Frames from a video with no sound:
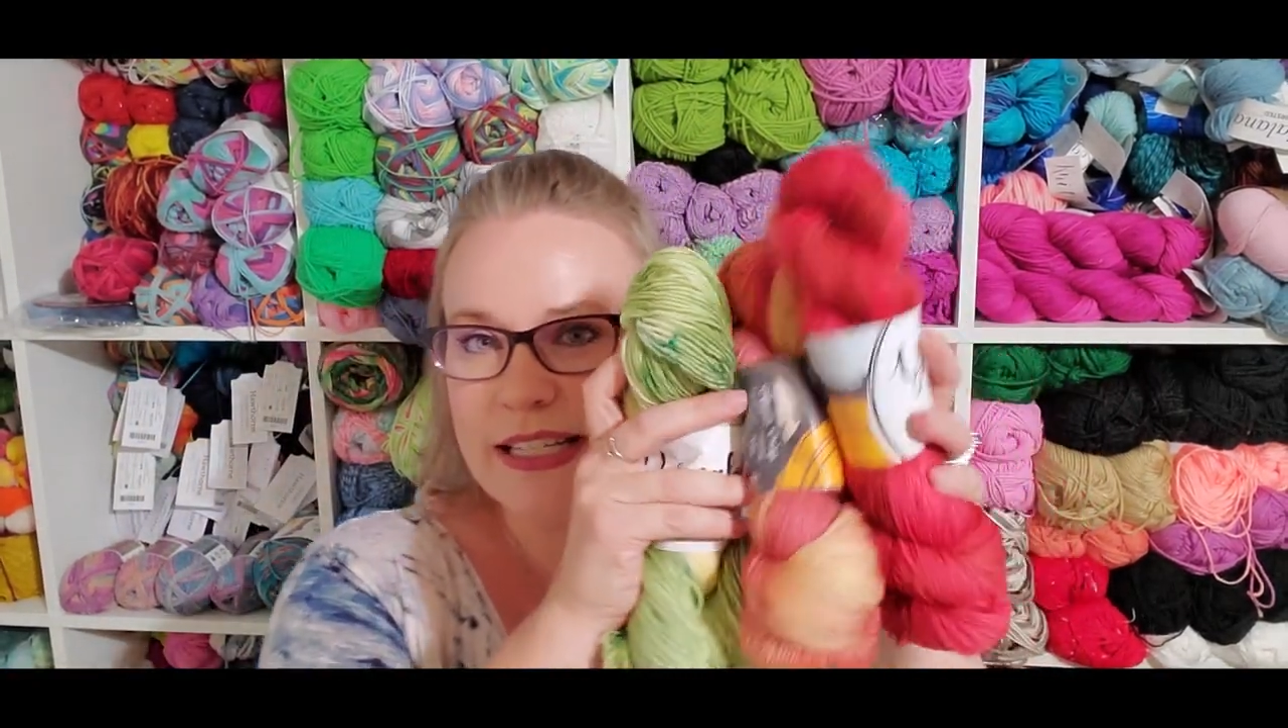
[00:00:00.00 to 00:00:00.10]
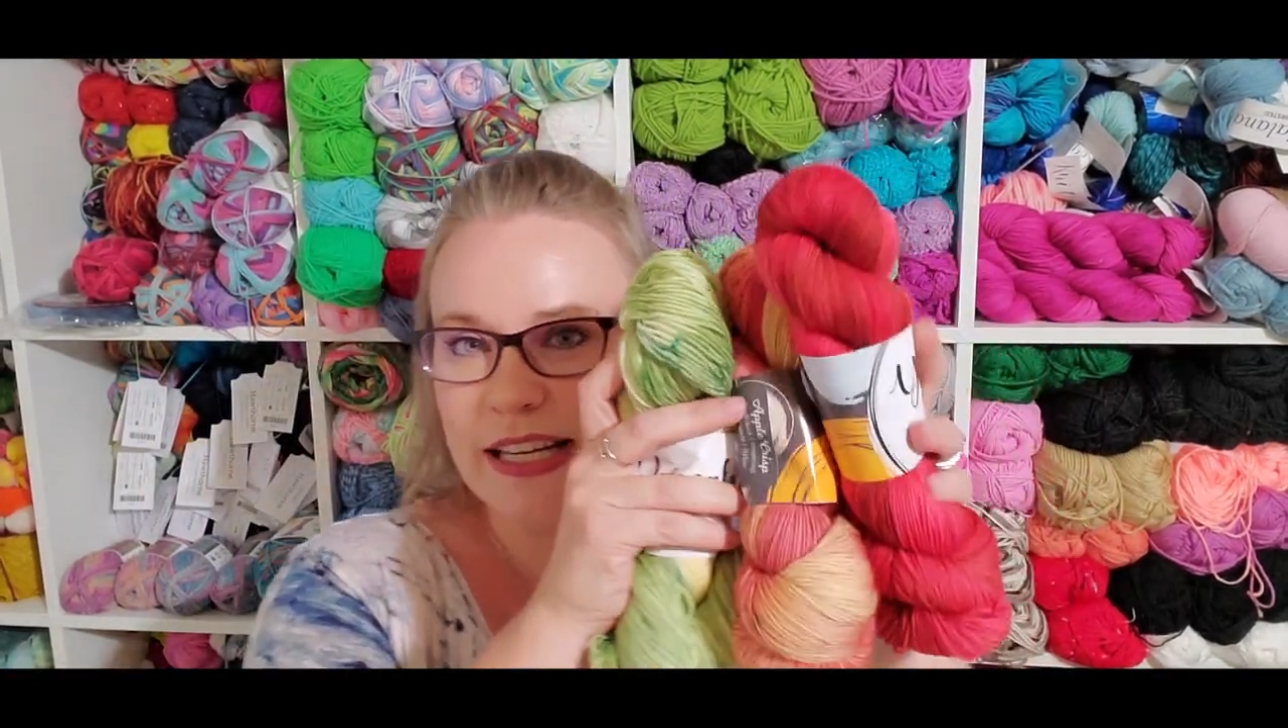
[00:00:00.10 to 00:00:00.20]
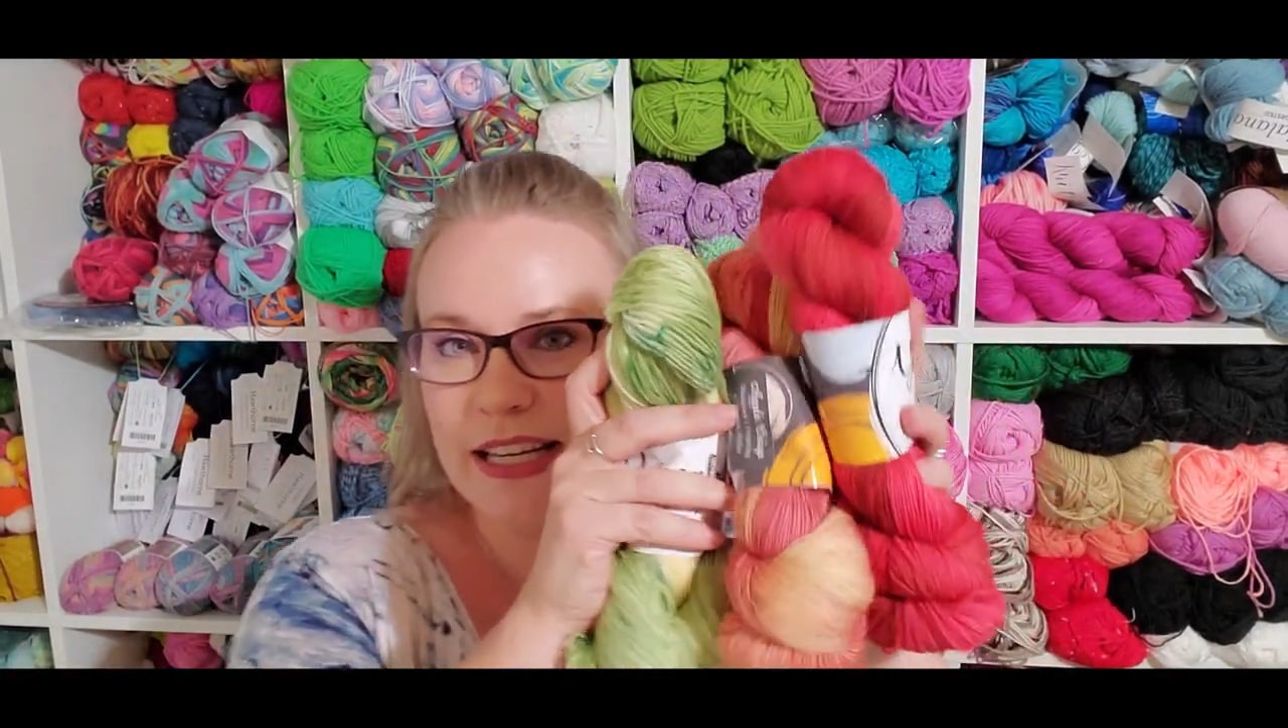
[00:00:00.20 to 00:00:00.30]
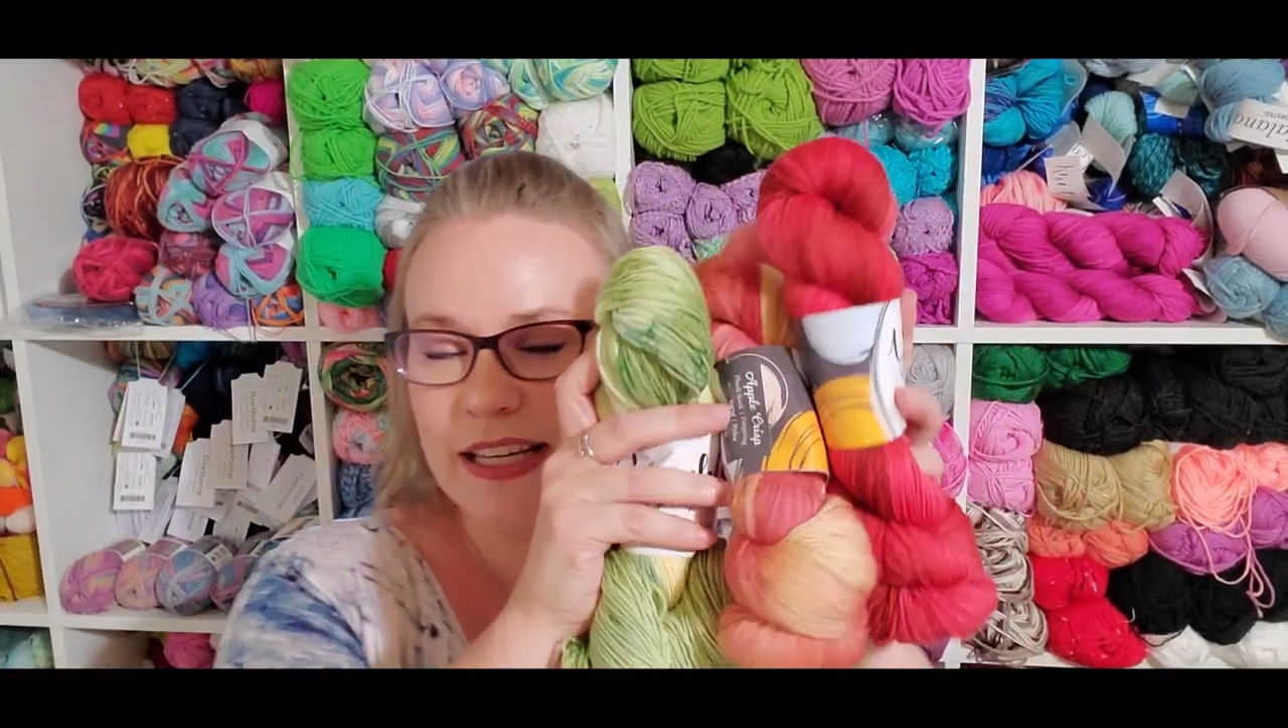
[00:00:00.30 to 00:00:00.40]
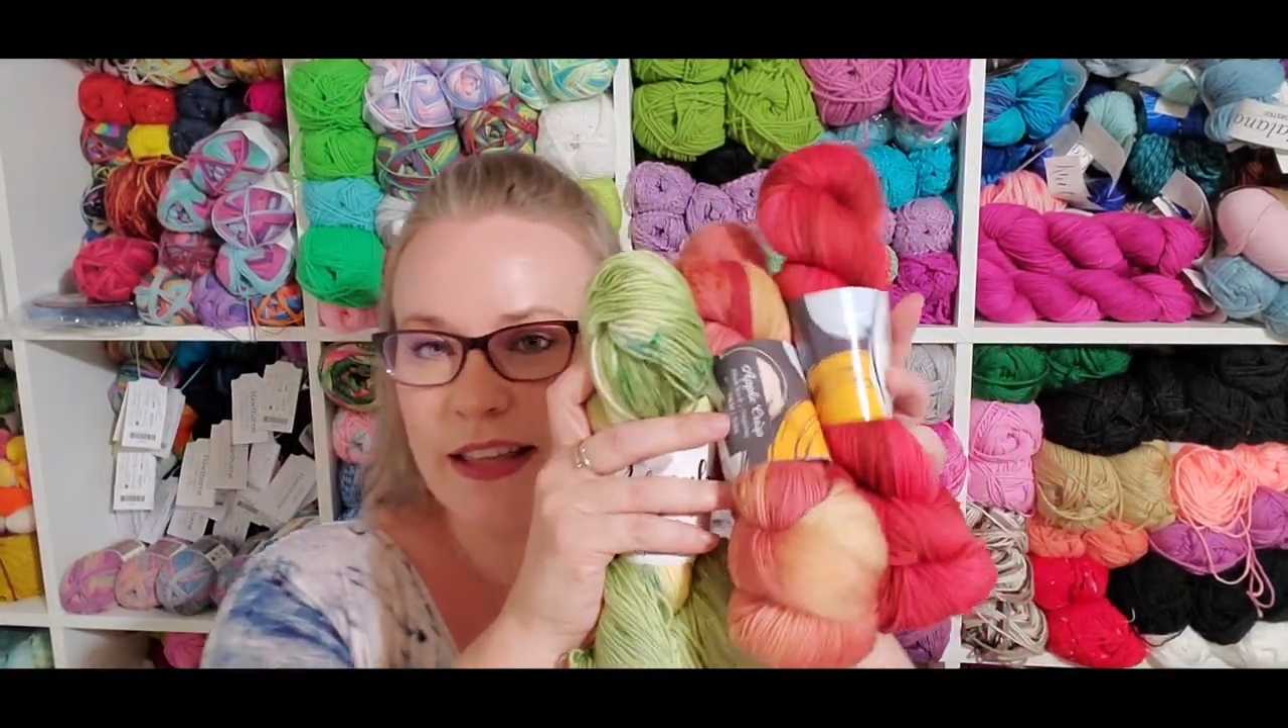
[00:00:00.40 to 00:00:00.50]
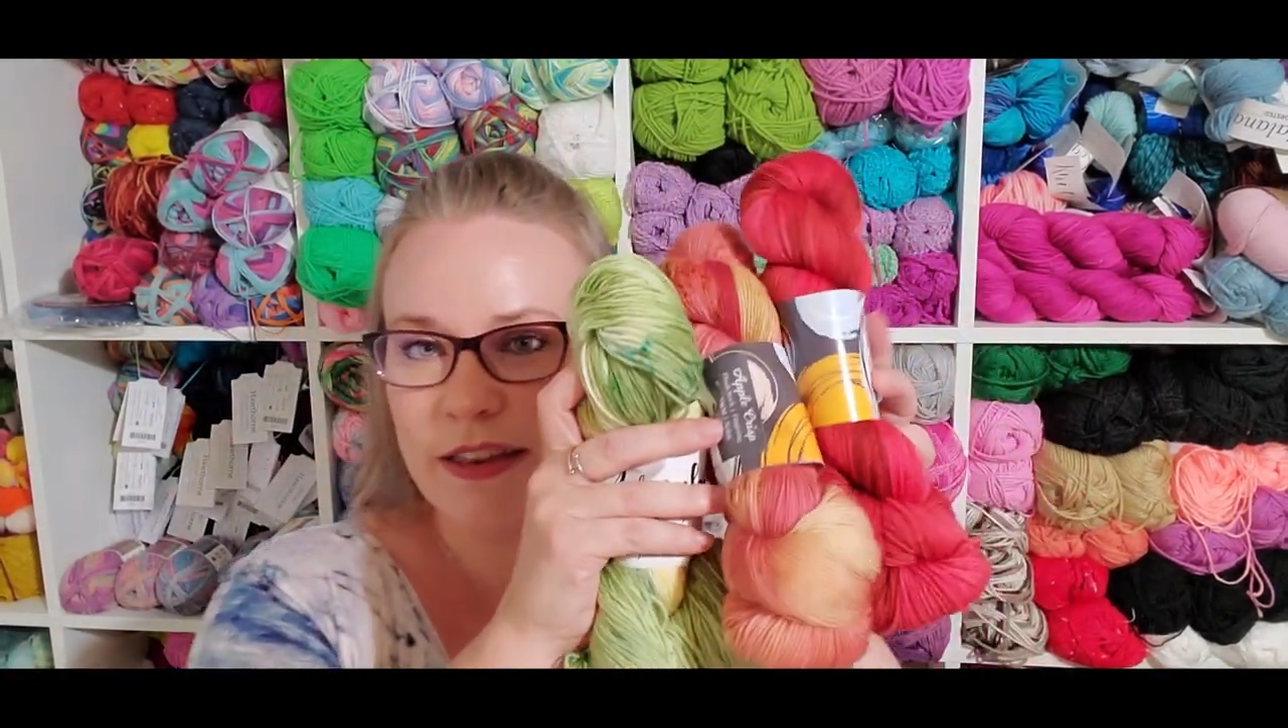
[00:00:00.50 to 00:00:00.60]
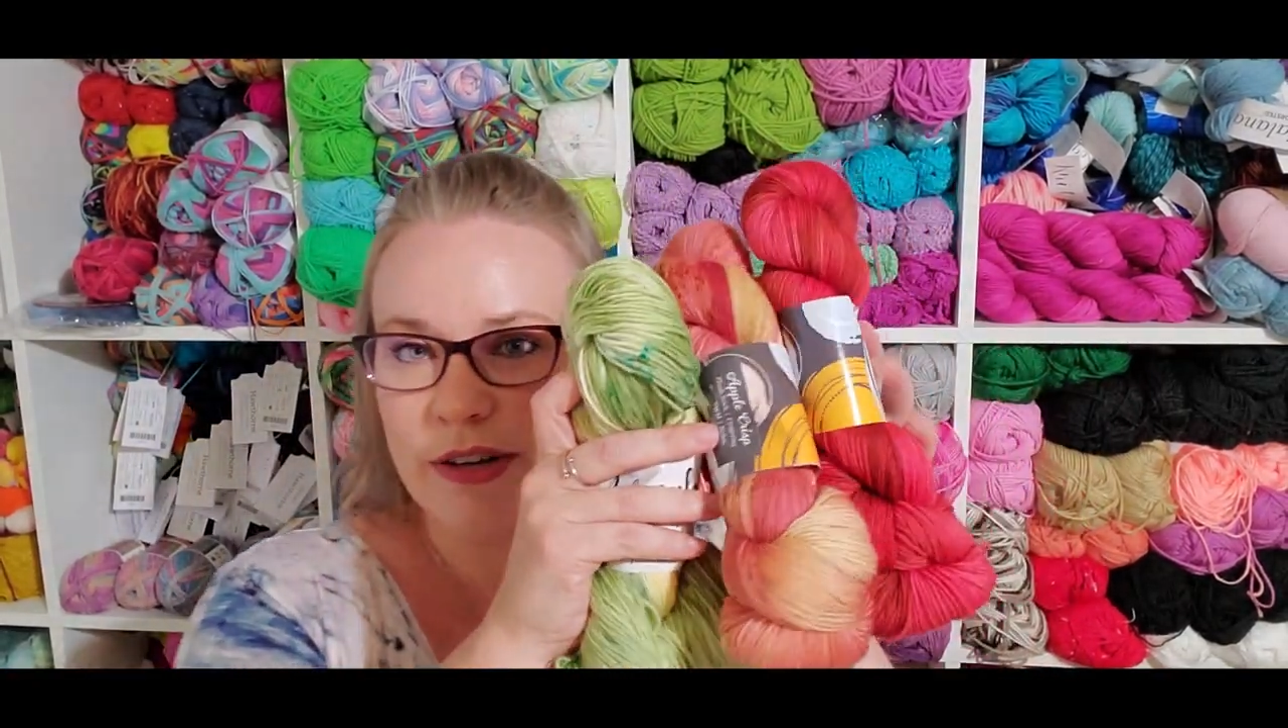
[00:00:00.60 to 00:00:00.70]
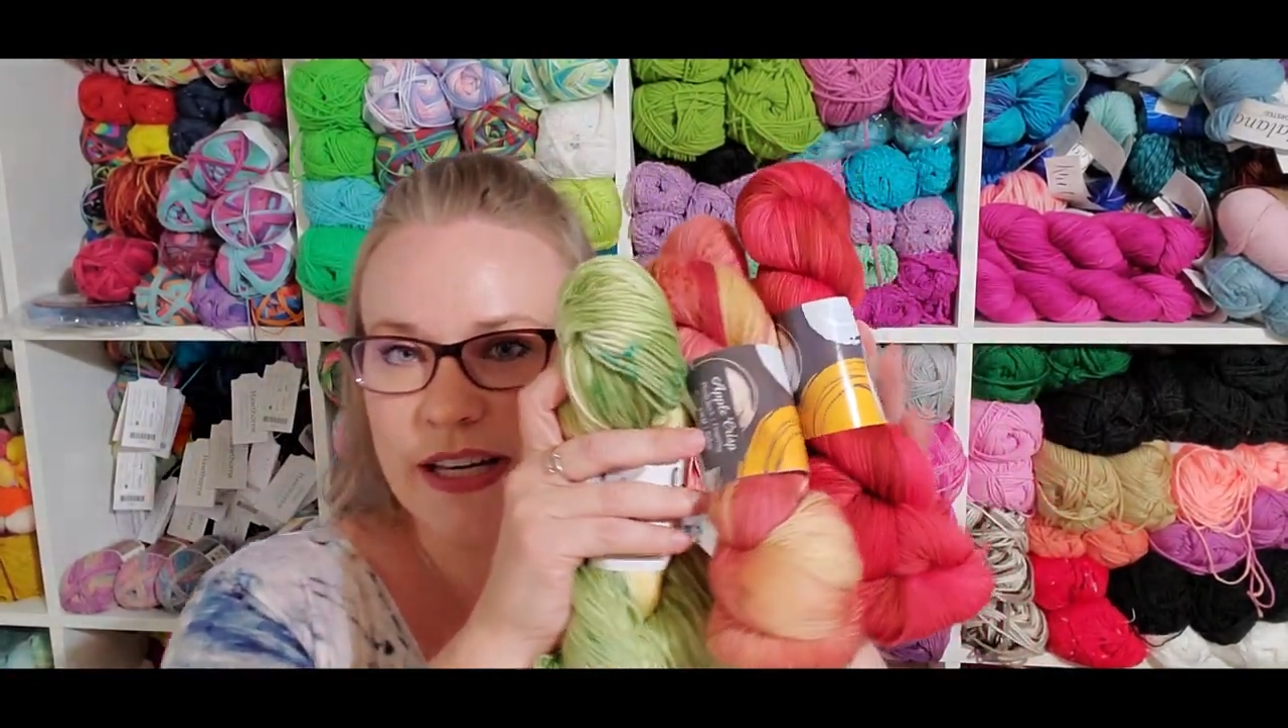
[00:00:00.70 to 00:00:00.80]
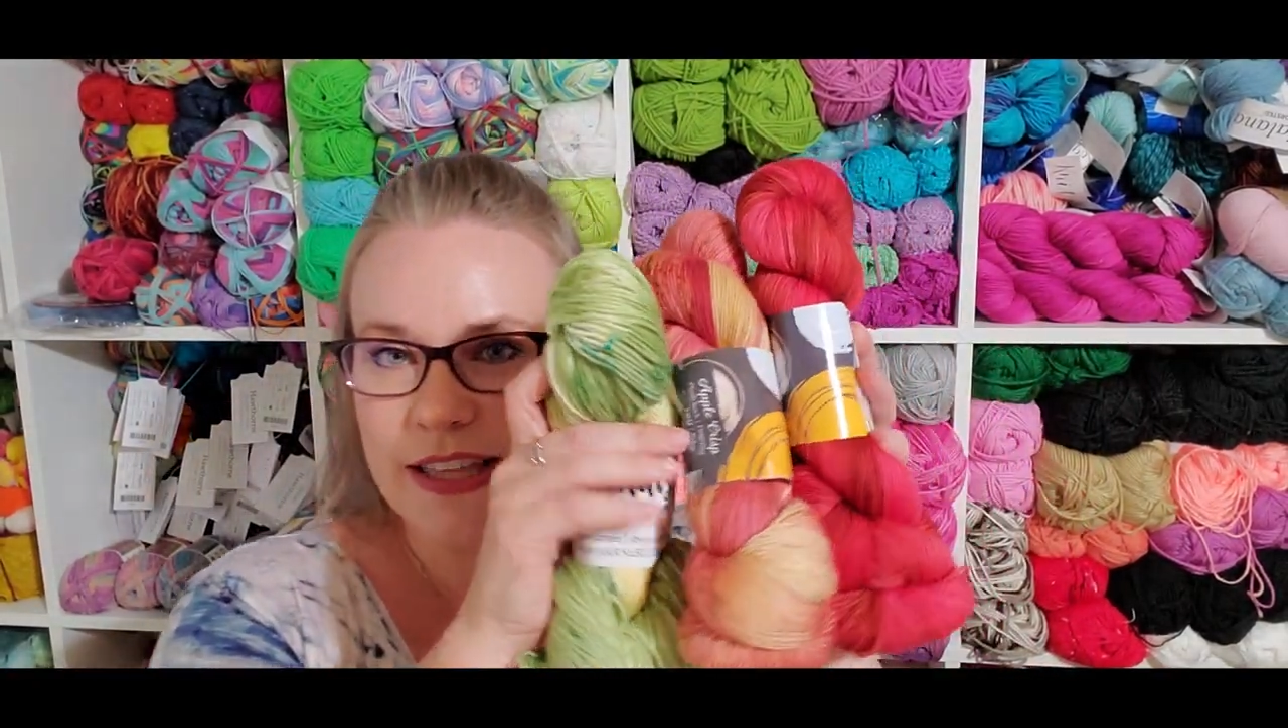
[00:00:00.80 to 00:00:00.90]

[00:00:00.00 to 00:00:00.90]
dig the three